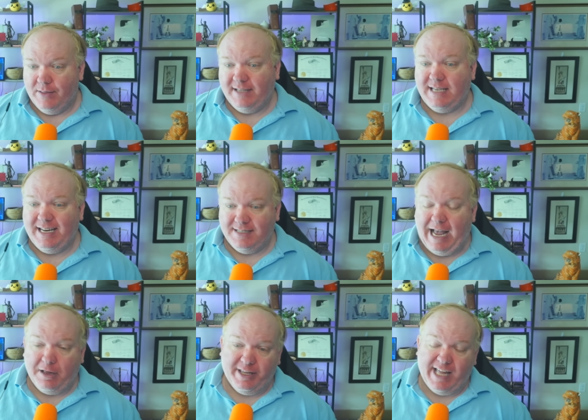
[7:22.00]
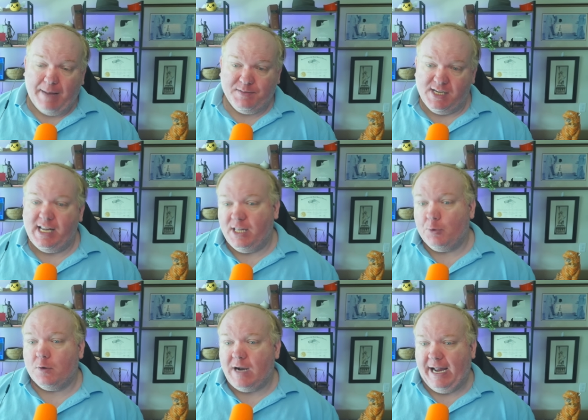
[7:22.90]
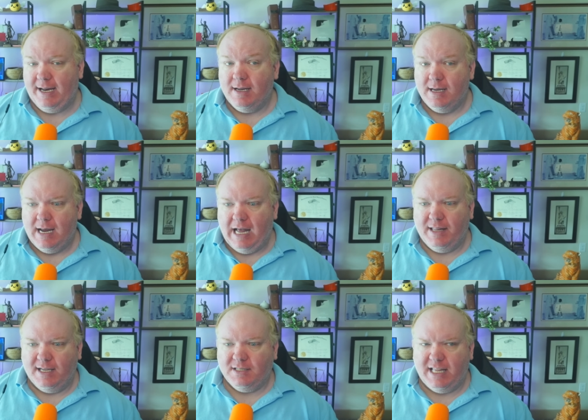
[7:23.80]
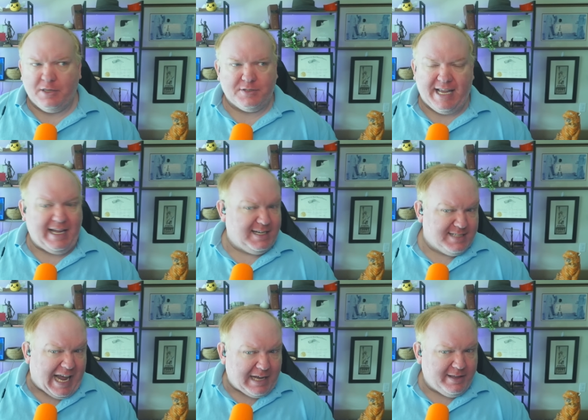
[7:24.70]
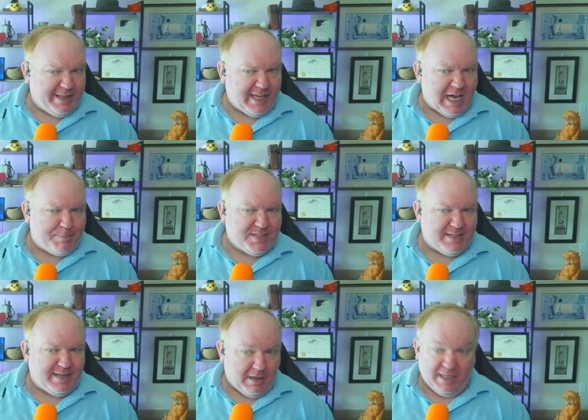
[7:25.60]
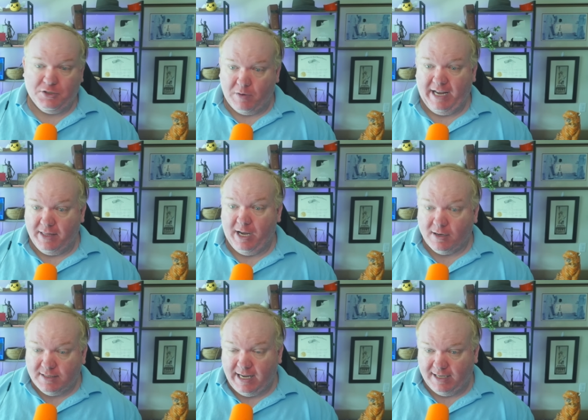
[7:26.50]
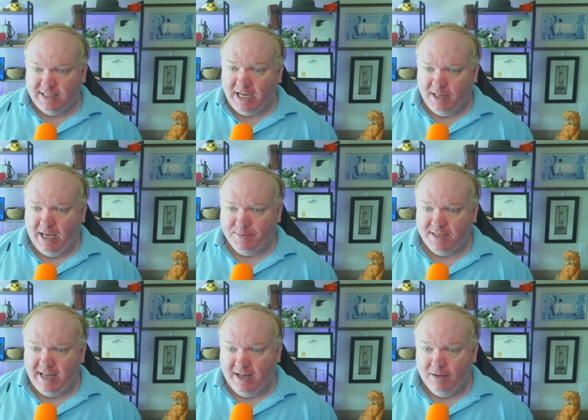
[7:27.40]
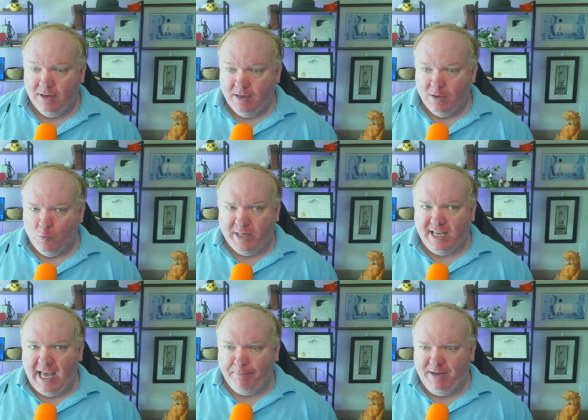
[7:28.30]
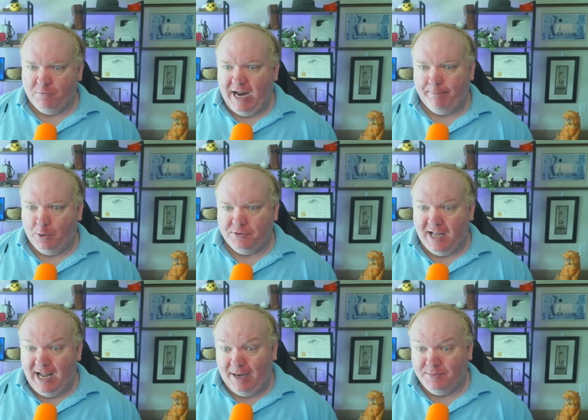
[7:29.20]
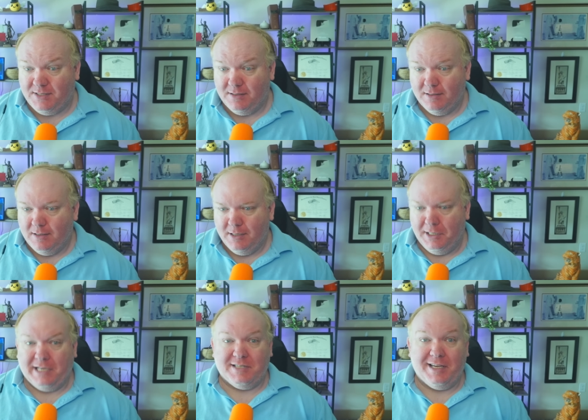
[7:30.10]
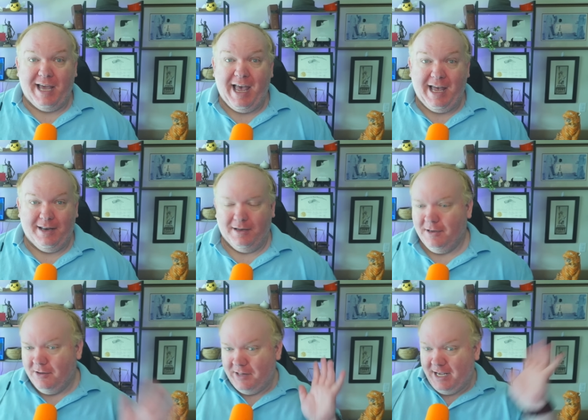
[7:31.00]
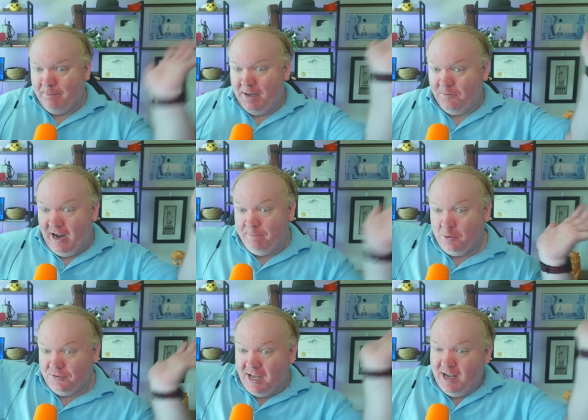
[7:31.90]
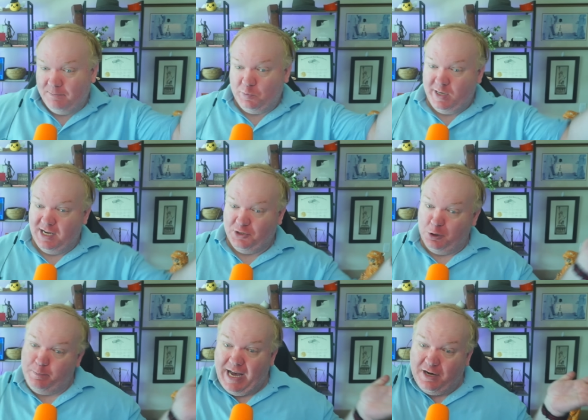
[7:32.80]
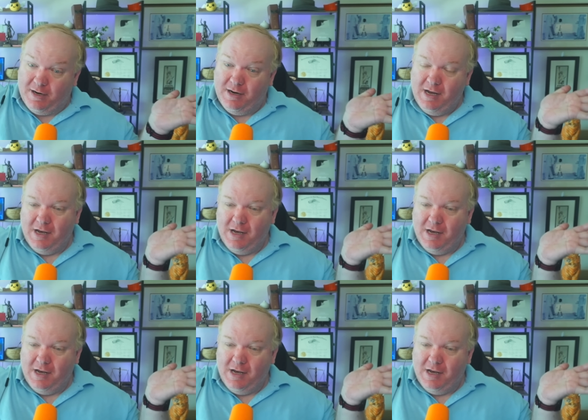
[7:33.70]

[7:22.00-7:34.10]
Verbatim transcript: They said exactly the opposite and they were right. And they then they're saying exactly the opposite now. That's right. They are saying exactly the opposite now. Well, they can't be right both times. Yes, they can. They can be right both times because who better